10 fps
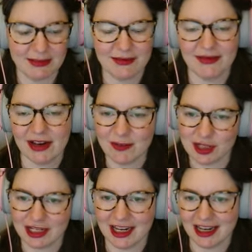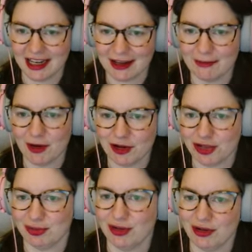very much leaning more
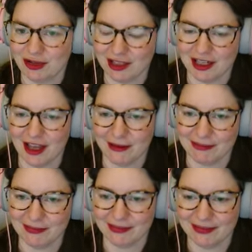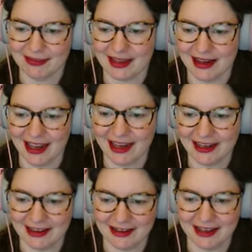towards
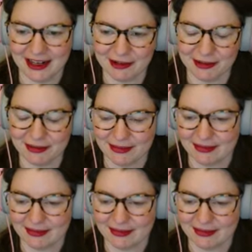like, you know,